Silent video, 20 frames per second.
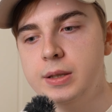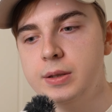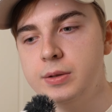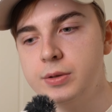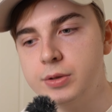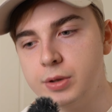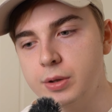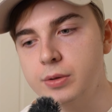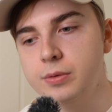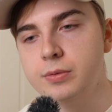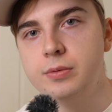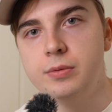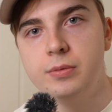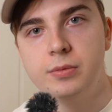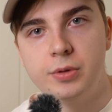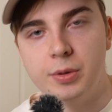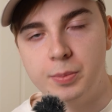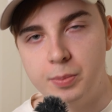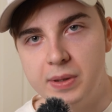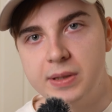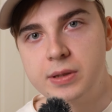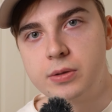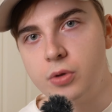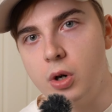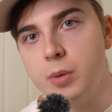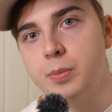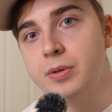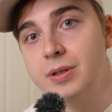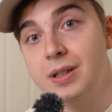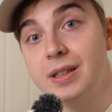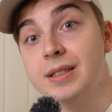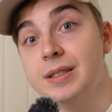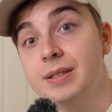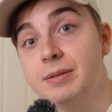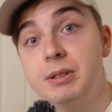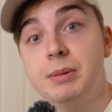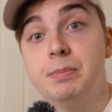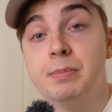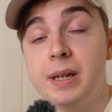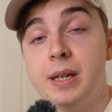So the best crop does
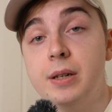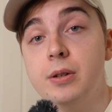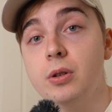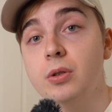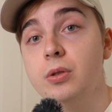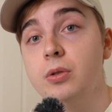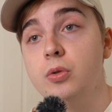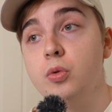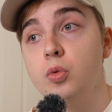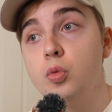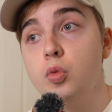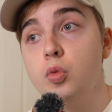depend on